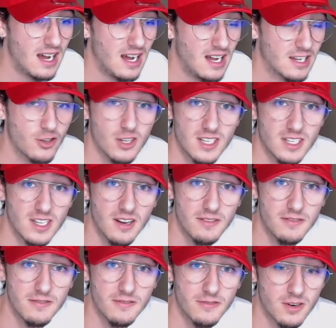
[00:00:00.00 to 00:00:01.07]
good
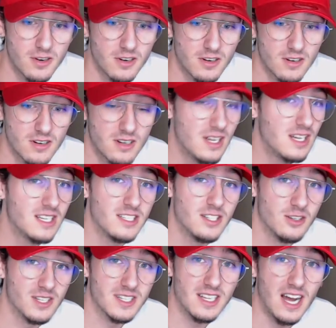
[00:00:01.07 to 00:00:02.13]
enough for
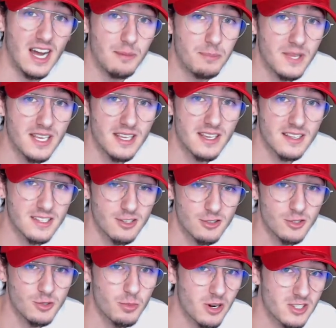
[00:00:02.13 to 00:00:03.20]
the time being until
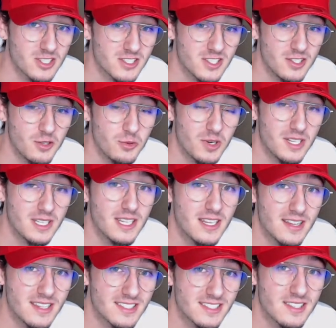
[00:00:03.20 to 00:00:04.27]
you purchase a new one,
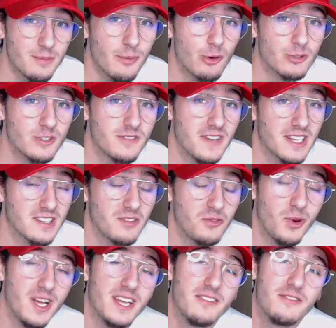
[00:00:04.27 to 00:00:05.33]
this is the most effective
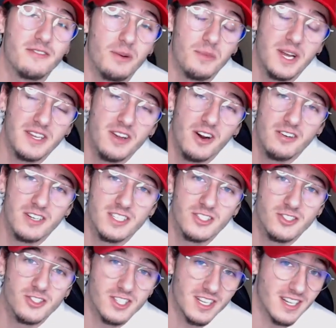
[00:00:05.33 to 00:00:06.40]
way from my
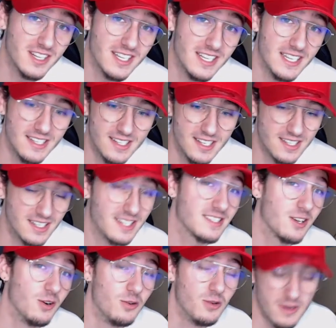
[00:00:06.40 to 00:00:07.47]
knowledge to clean it. Let's go.